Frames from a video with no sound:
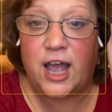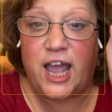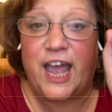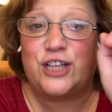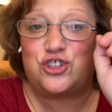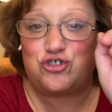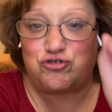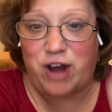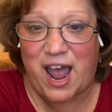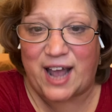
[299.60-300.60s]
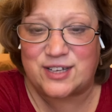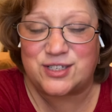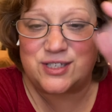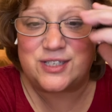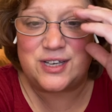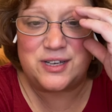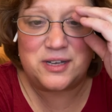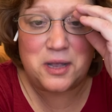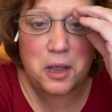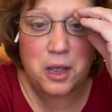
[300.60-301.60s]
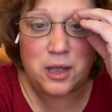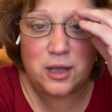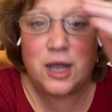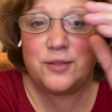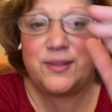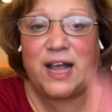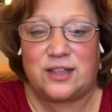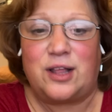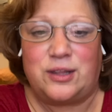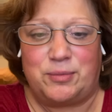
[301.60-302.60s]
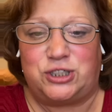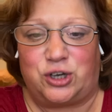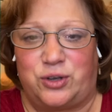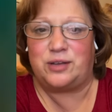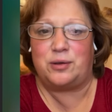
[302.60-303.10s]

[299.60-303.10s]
it tracks that. Let me show you. It'd